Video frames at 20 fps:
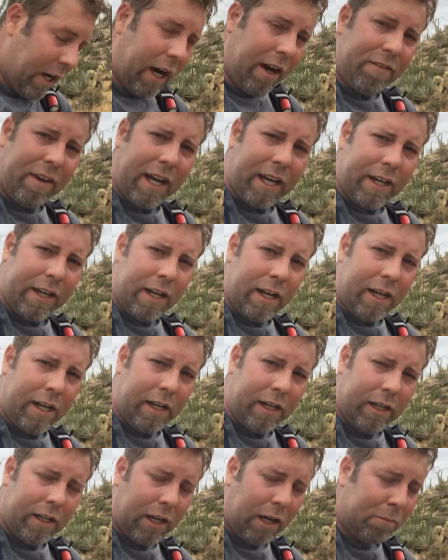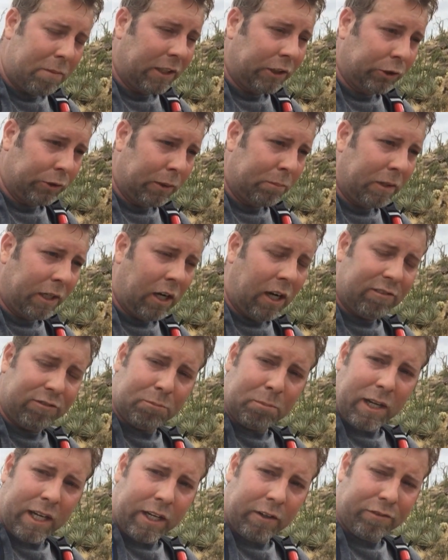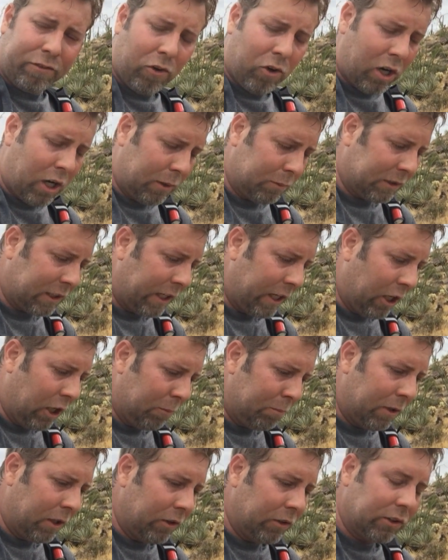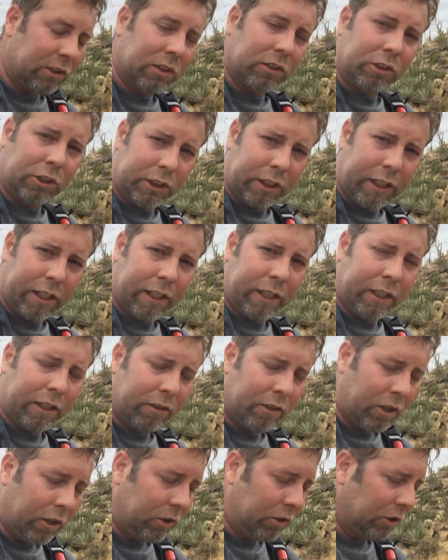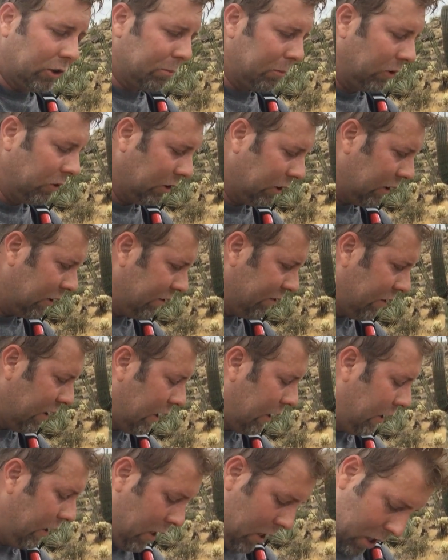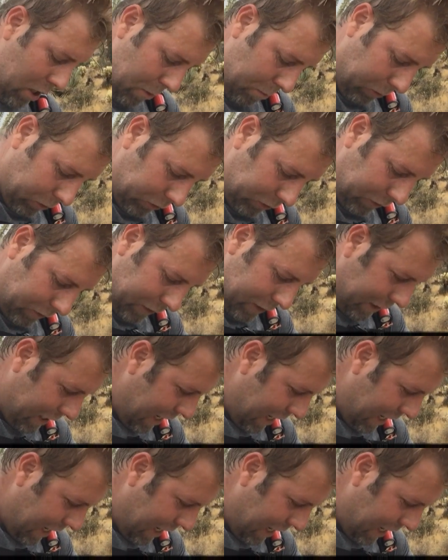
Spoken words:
I've been dripping off of my forearms and elbows and chin and nose most of the